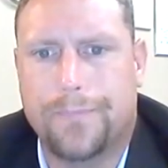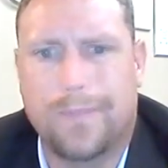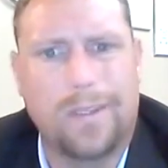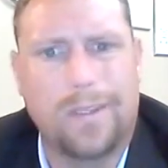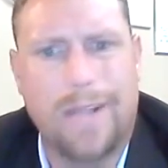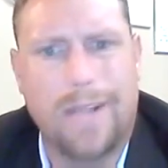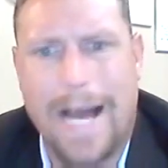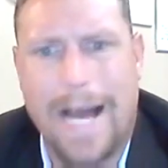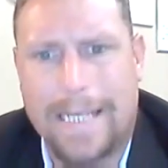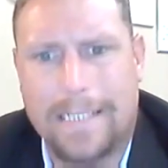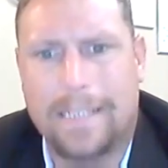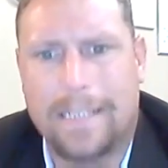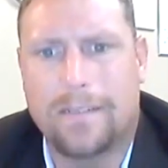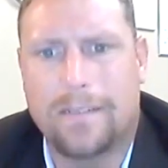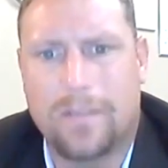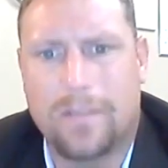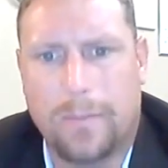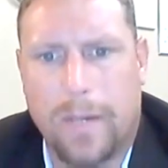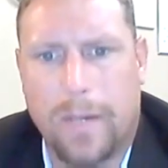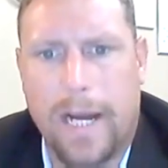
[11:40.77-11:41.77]
lasting
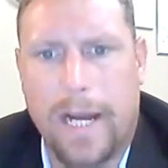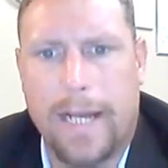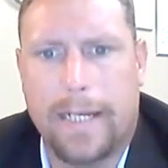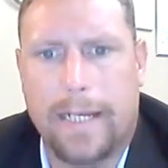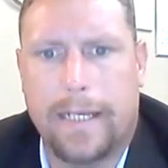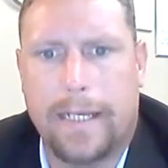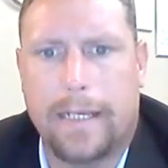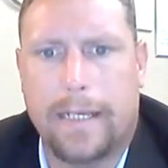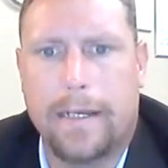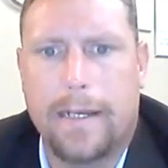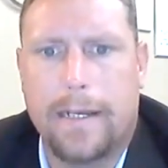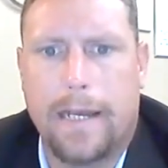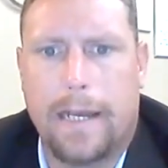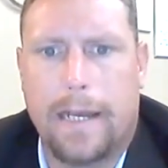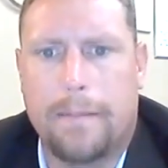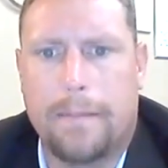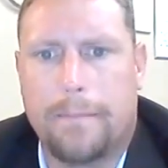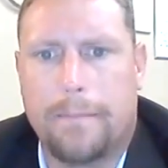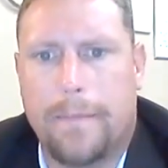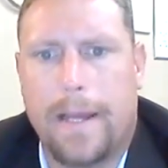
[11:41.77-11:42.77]
sobriety,
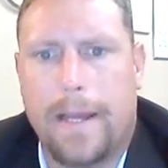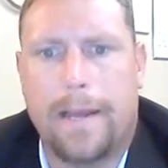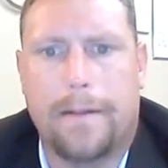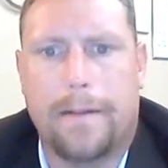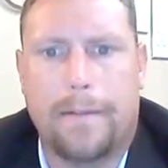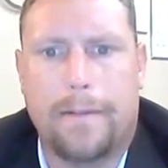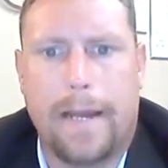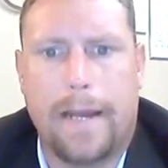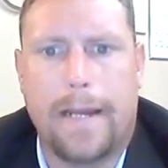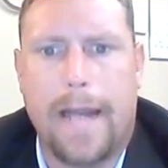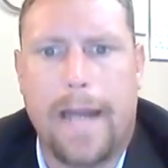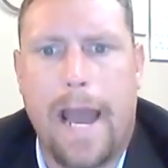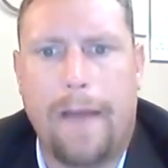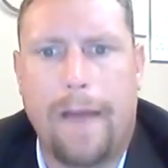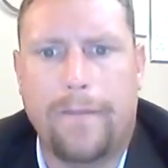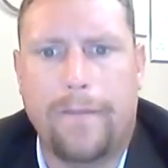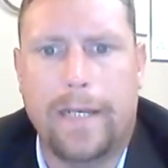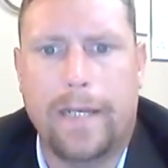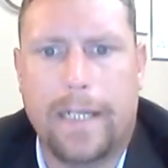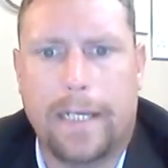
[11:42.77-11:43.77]
and
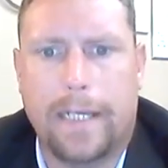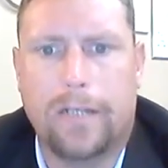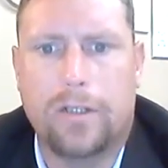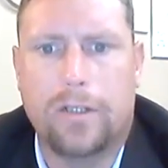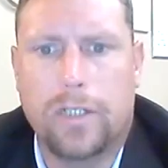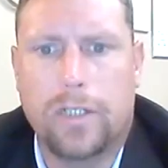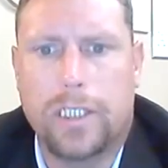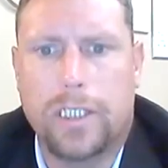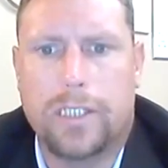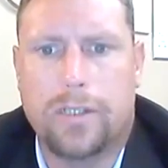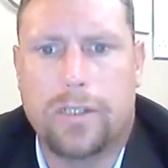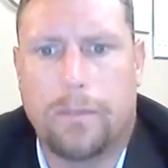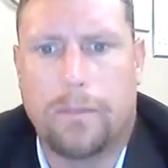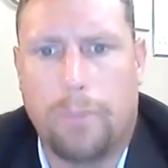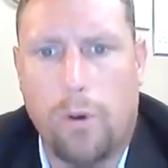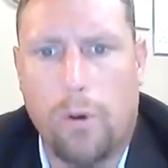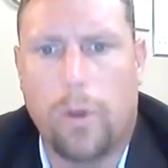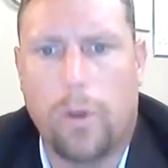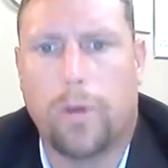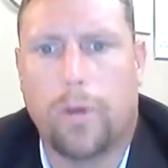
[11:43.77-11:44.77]
having a good
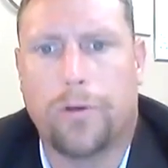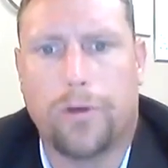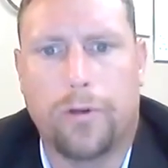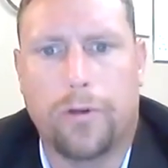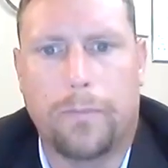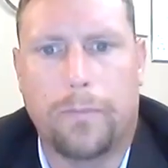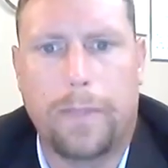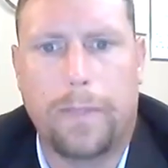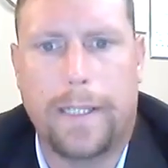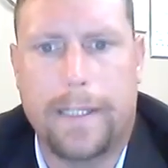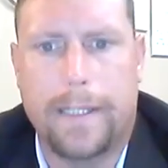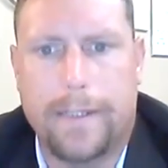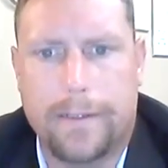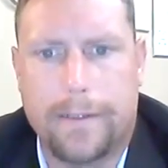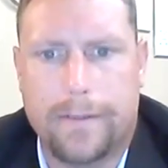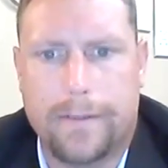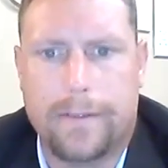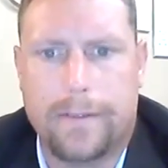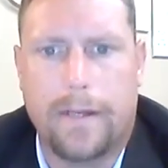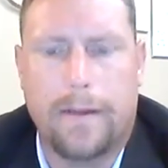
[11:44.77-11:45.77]
support group
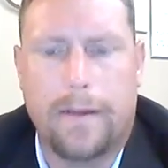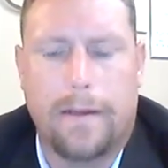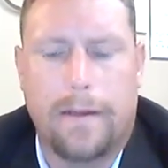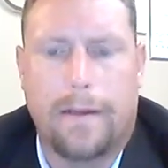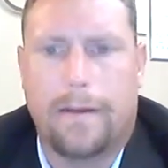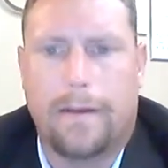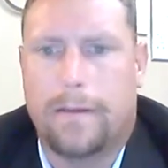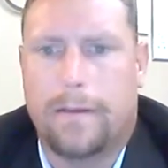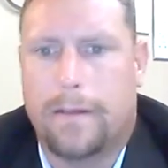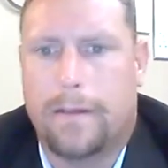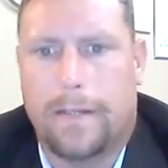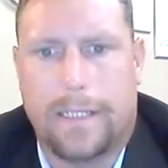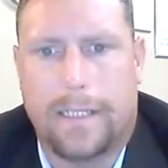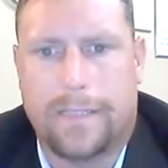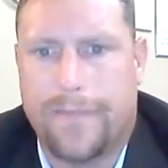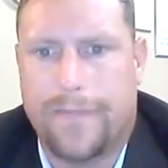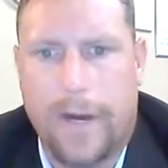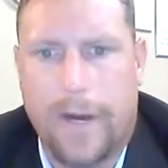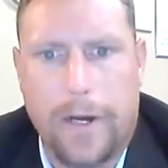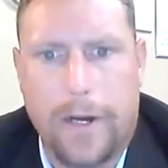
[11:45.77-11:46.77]

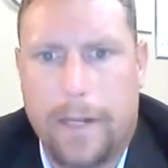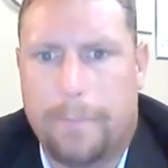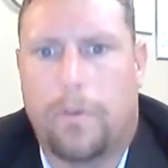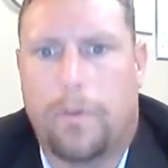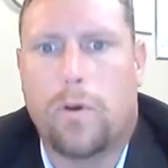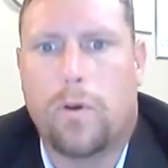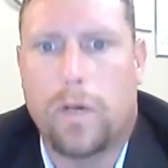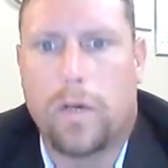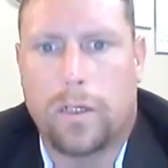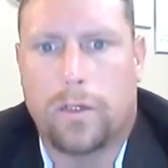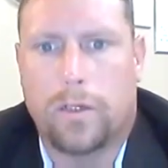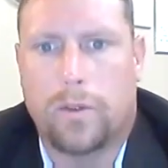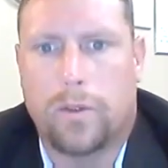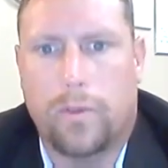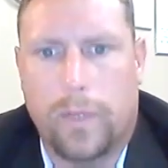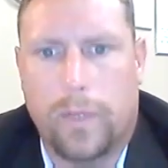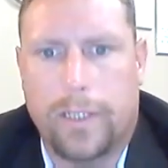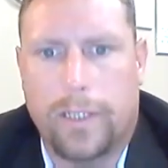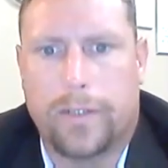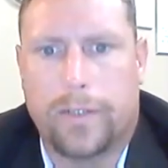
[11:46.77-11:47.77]
it's very important
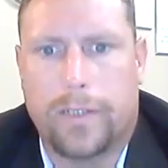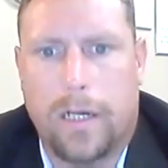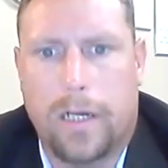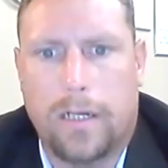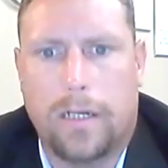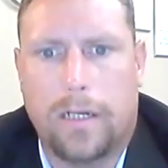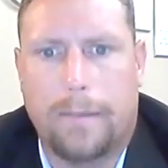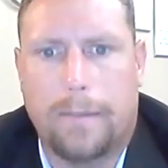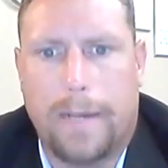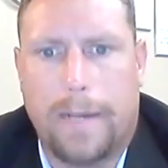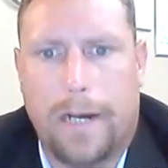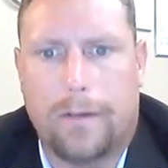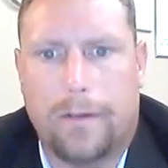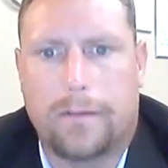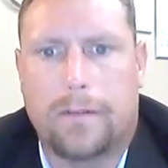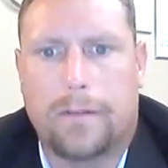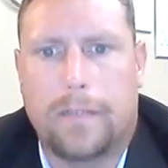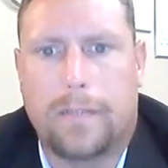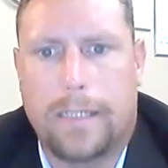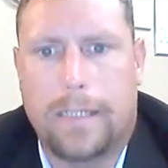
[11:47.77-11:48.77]
when you're talking about
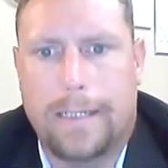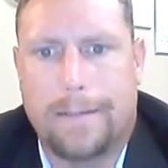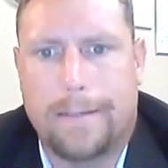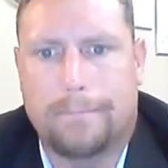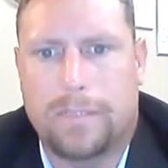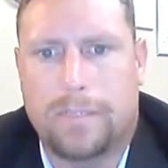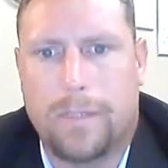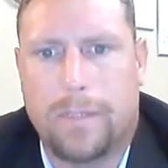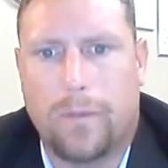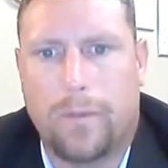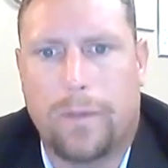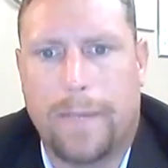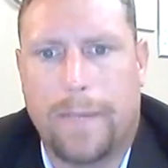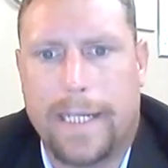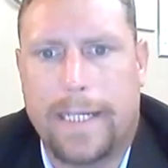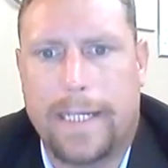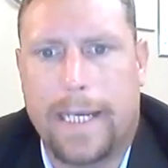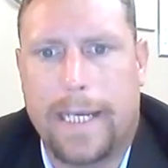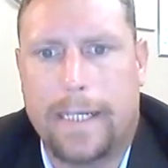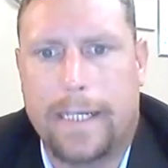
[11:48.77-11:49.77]
someone
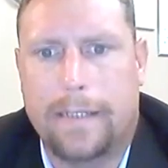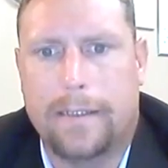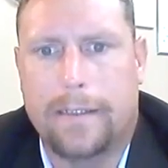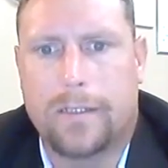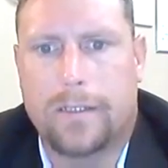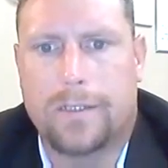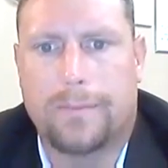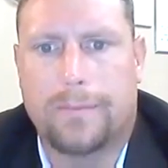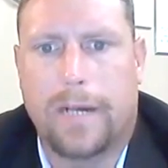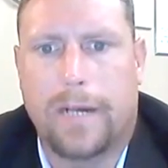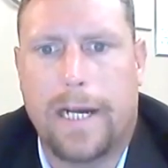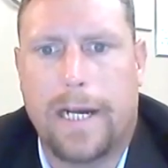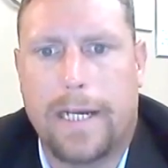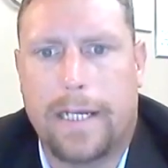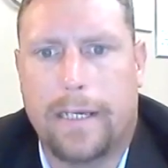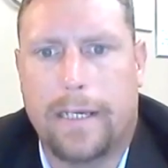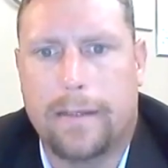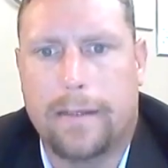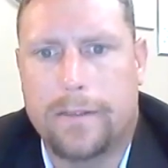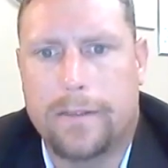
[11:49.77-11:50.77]
maintaining their
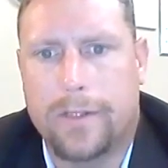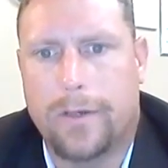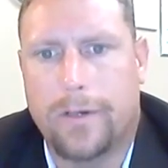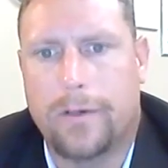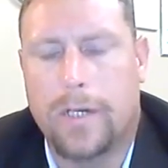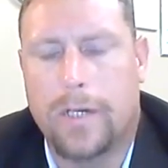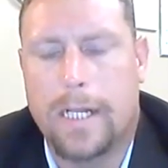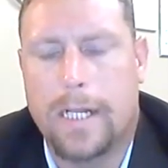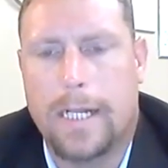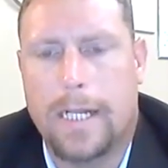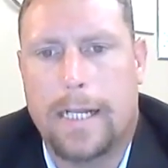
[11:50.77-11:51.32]
sobriety. So